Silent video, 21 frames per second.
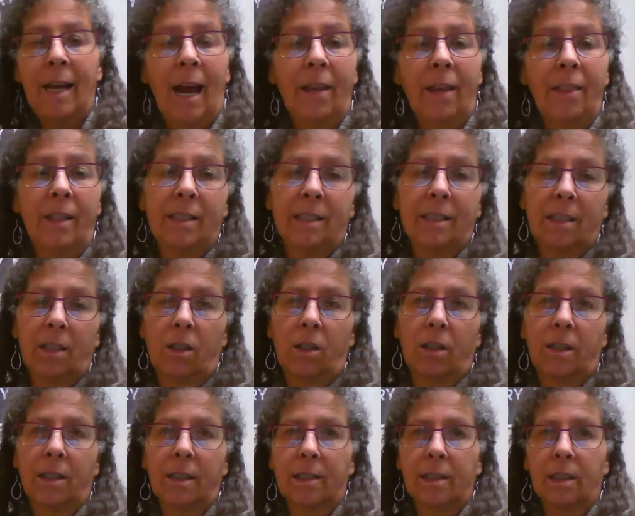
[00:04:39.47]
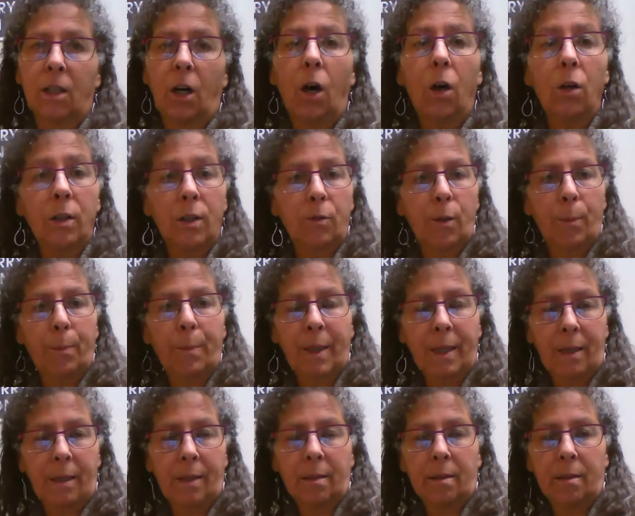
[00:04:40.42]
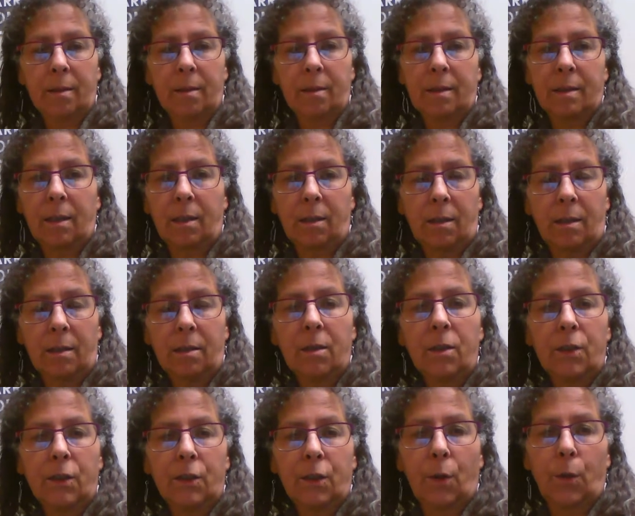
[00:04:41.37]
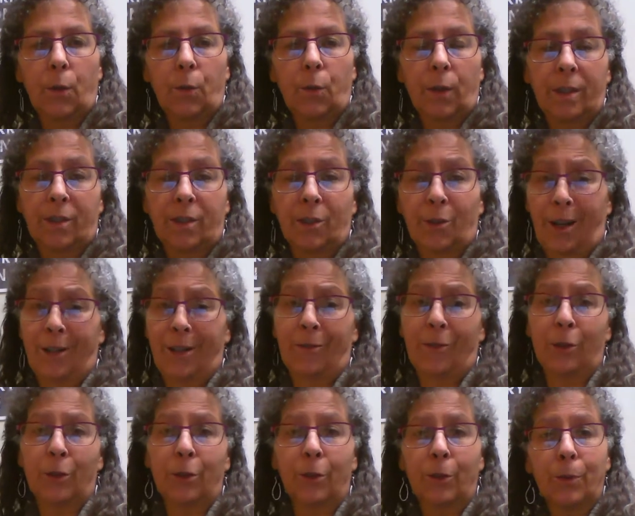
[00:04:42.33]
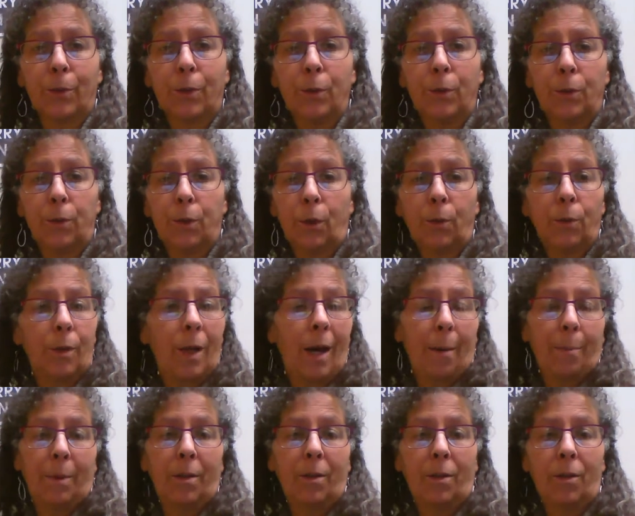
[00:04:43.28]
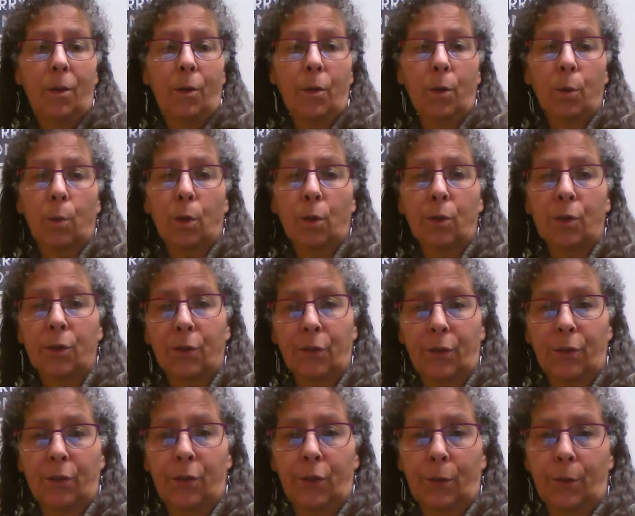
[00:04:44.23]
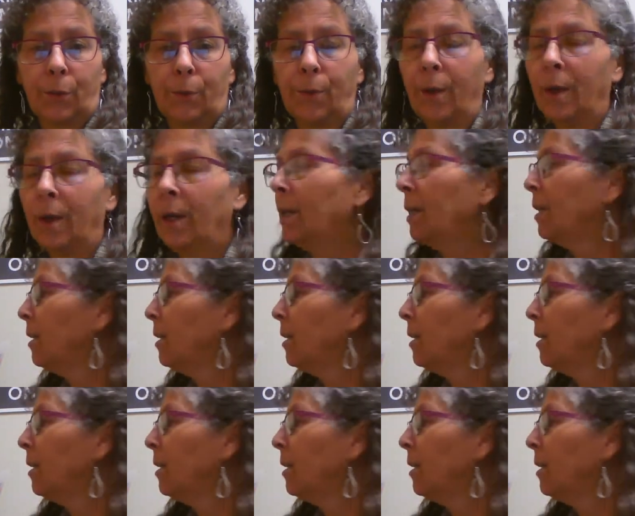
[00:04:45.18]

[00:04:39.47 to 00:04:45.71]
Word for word: And this song is a call and repeat song, so it's great for children who don't happen to know the words or the tune.